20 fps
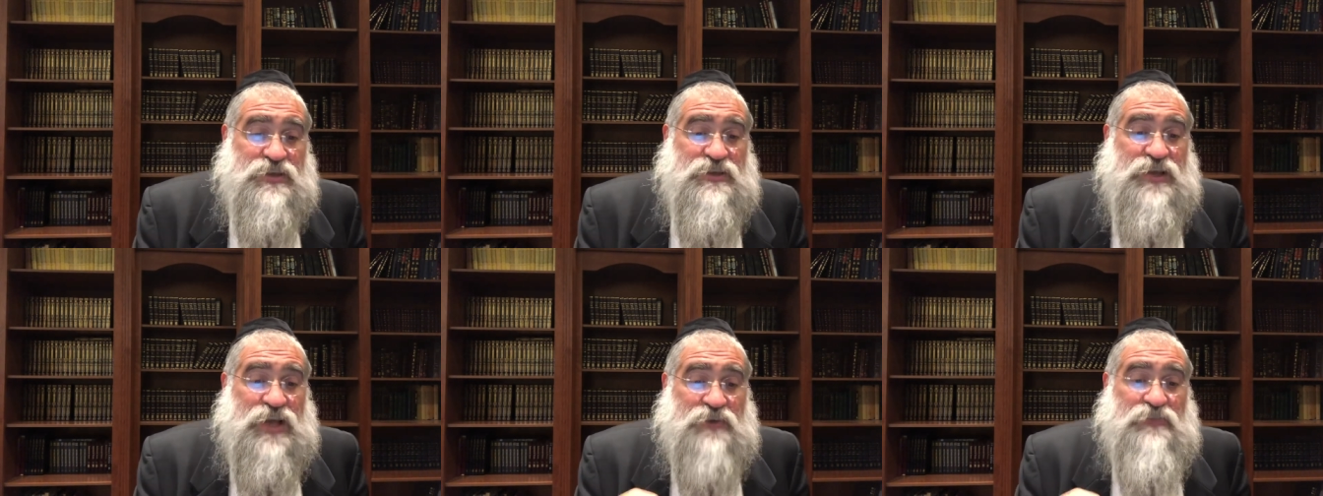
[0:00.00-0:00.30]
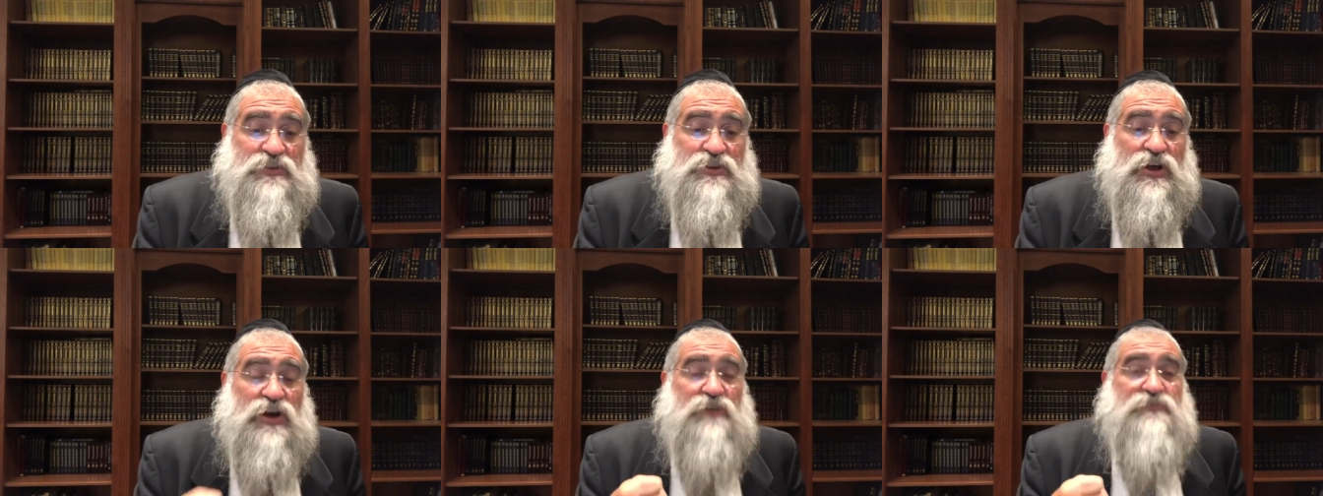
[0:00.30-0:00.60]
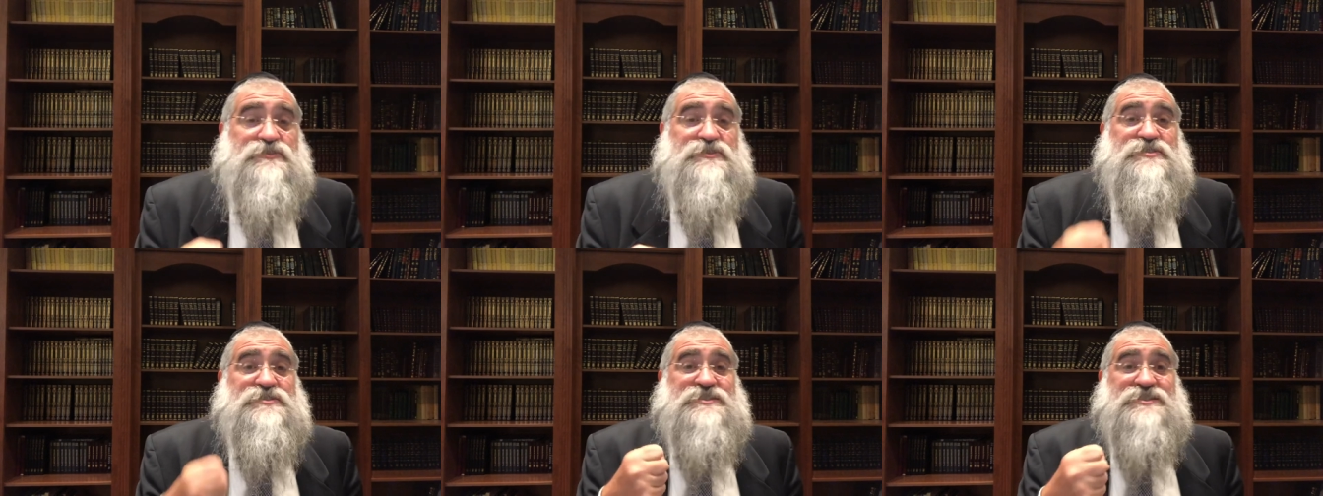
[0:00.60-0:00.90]
level
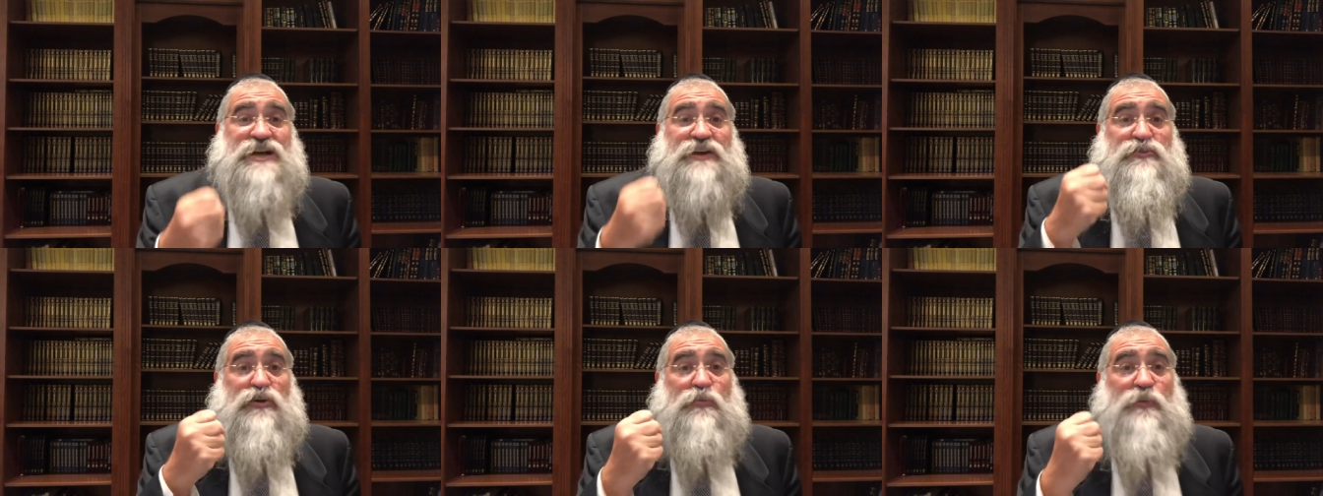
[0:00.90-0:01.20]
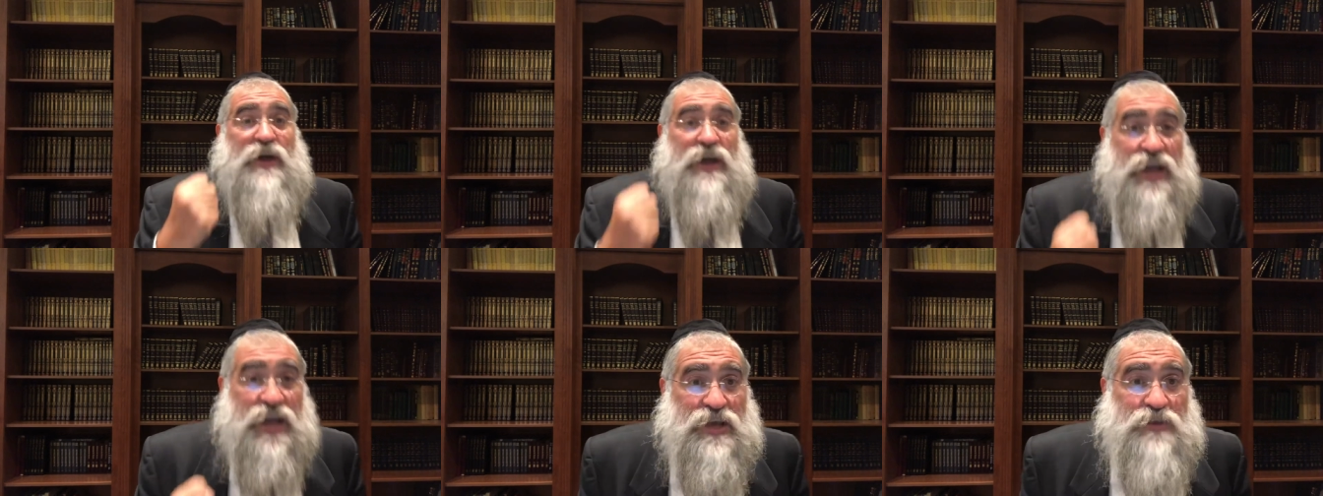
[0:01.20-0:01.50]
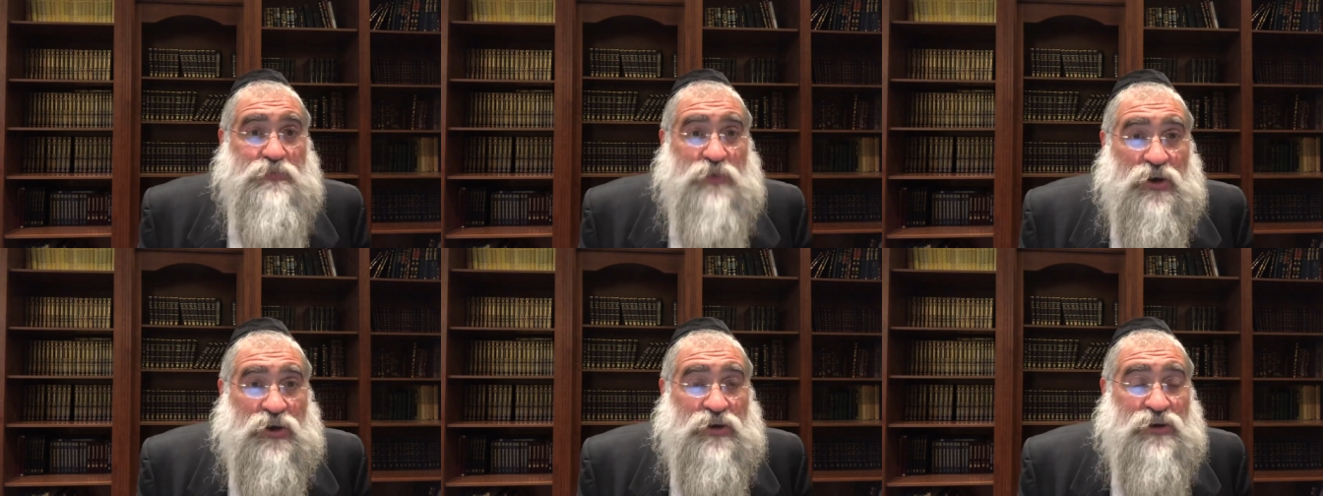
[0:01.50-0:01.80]
of
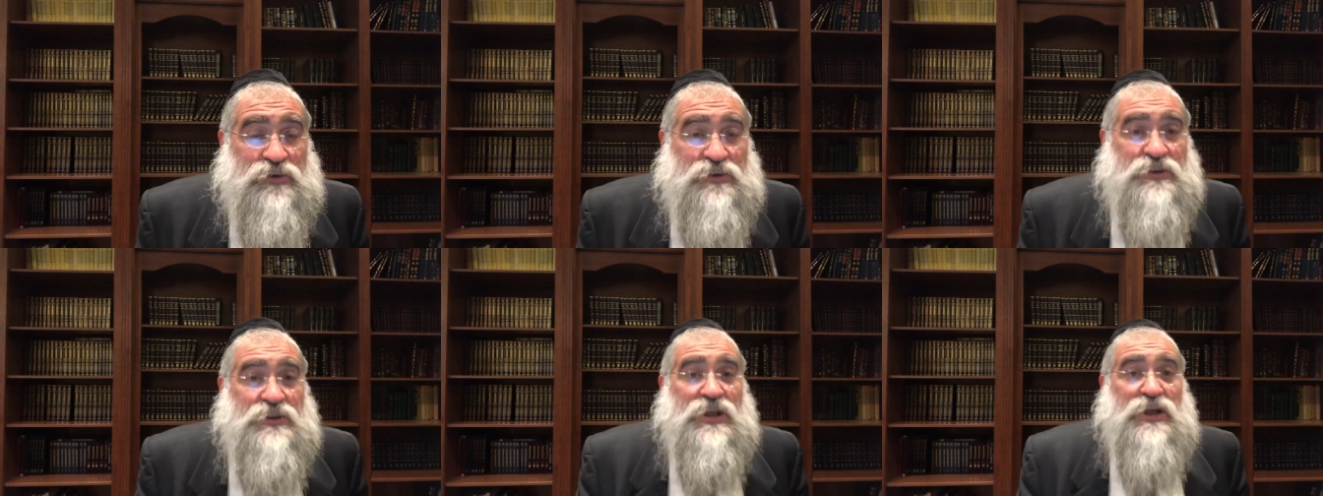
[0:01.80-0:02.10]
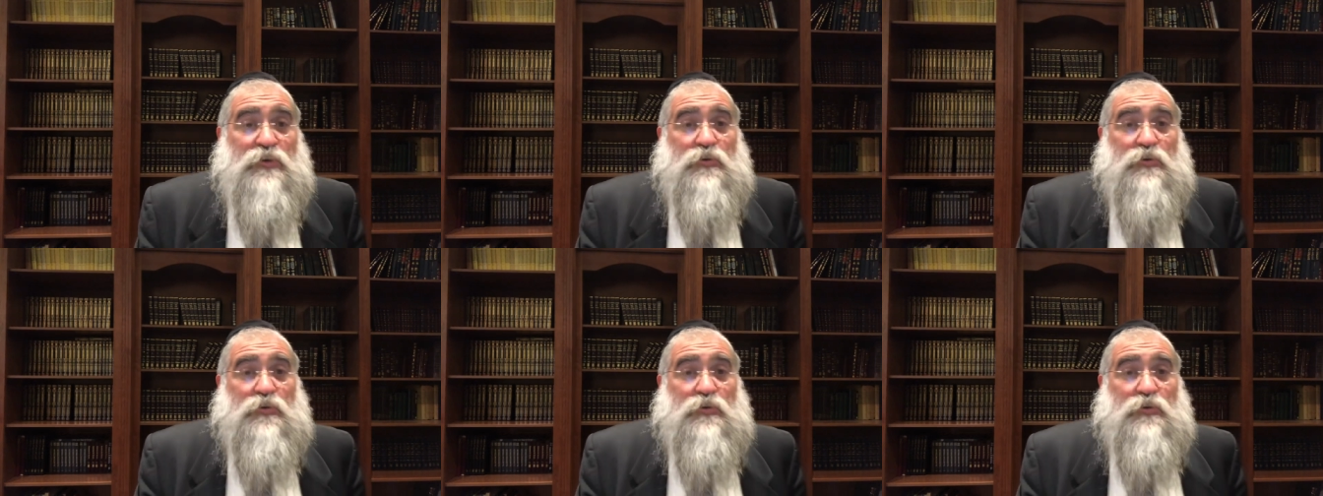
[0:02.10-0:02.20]
Zerubahema,